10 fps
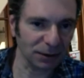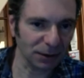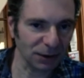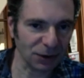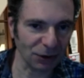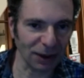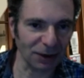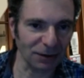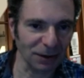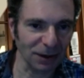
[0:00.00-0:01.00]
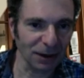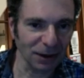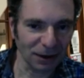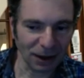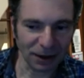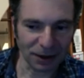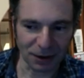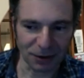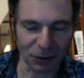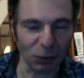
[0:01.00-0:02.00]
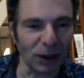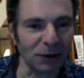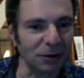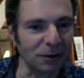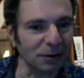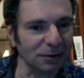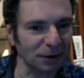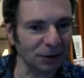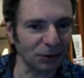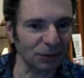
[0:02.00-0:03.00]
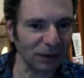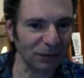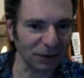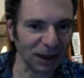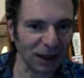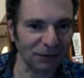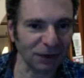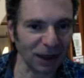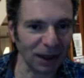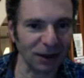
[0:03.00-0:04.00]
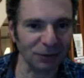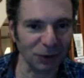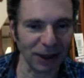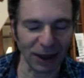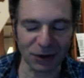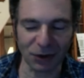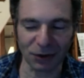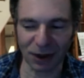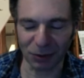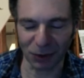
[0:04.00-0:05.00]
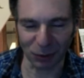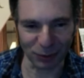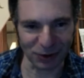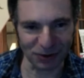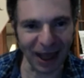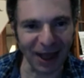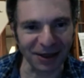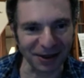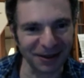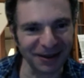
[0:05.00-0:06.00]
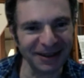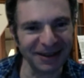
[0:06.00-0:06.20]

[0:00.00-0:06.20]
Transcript: And so I, like the waiter in your favorite cafe, would ask, okay, what would you like?